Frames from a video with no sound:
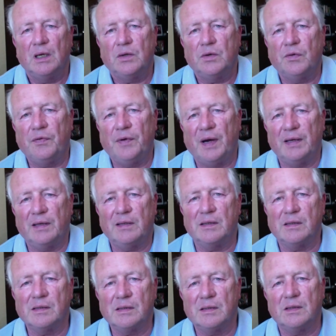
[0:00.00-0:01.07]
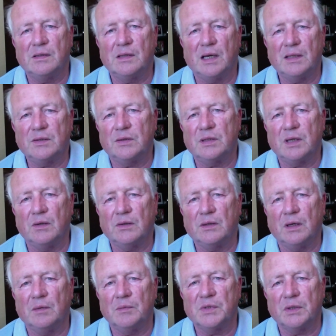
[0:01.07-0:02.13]
to fight these disastrous
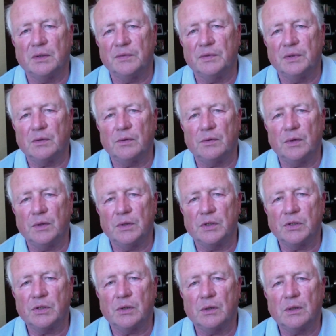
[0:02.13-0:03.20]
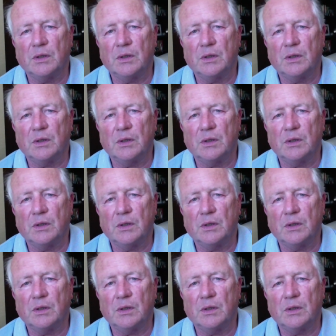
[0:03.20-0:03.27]
outcomes of the corona shock.